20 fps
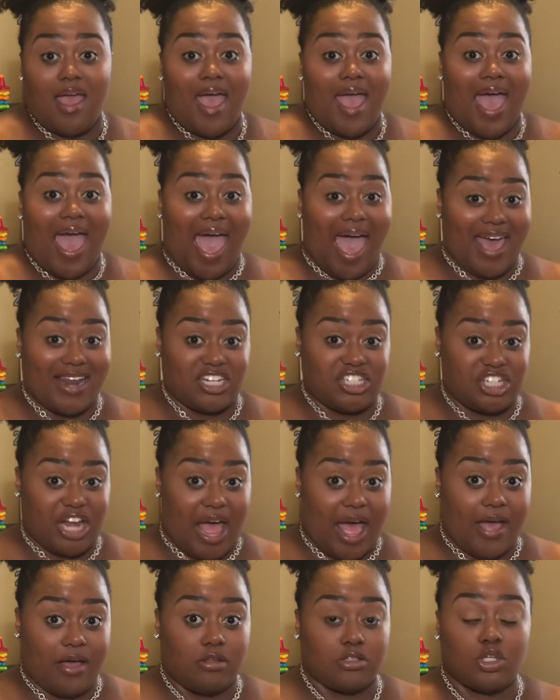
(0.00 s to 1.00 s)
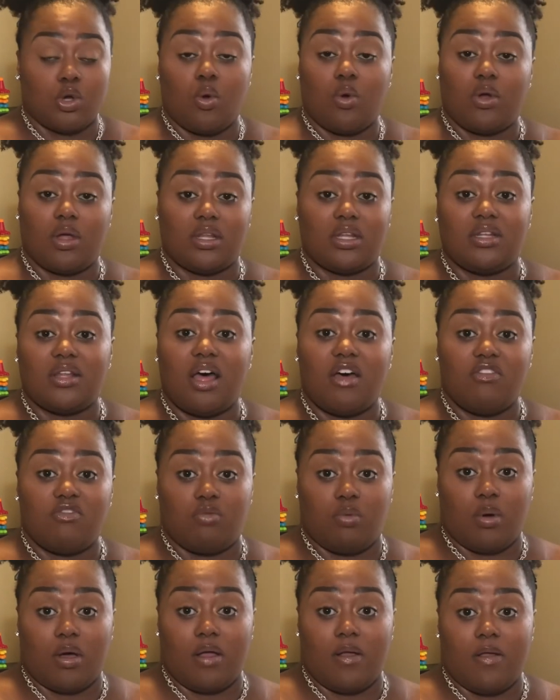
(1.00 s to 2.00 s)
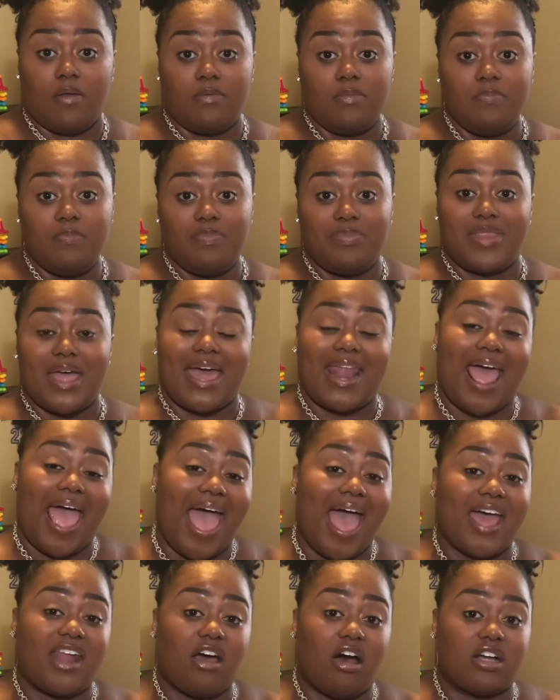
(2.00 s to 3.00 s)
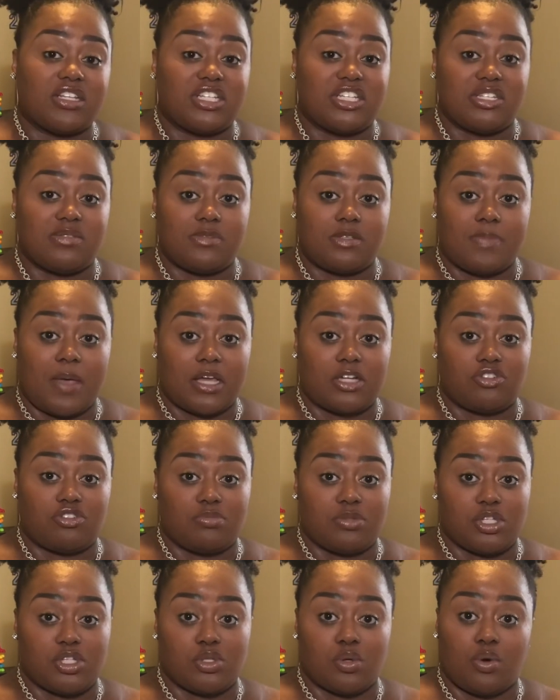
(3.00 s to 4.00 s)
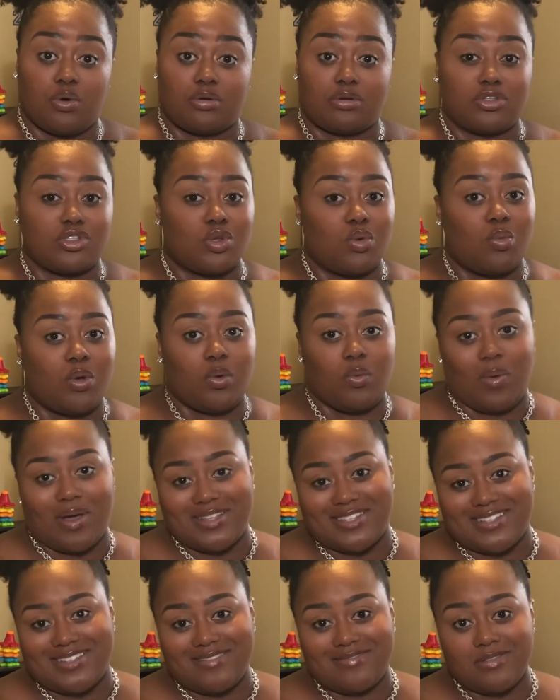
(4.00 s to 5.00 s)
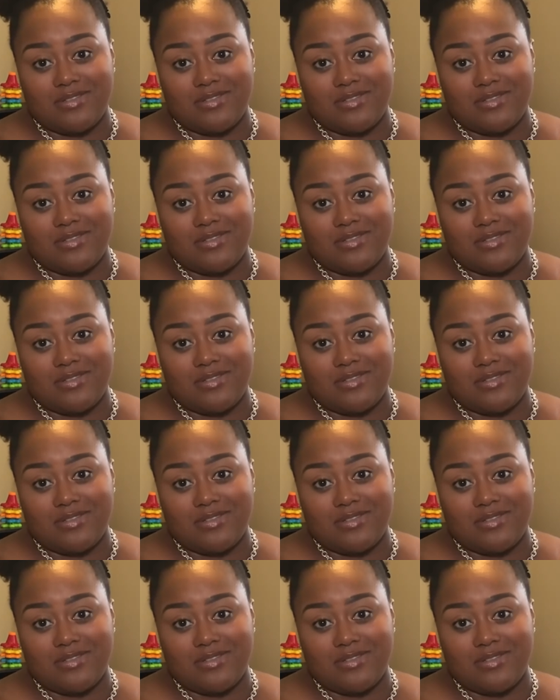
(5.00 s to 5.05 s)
had a child or a loved one that had autism spectrum disorder. So what was it?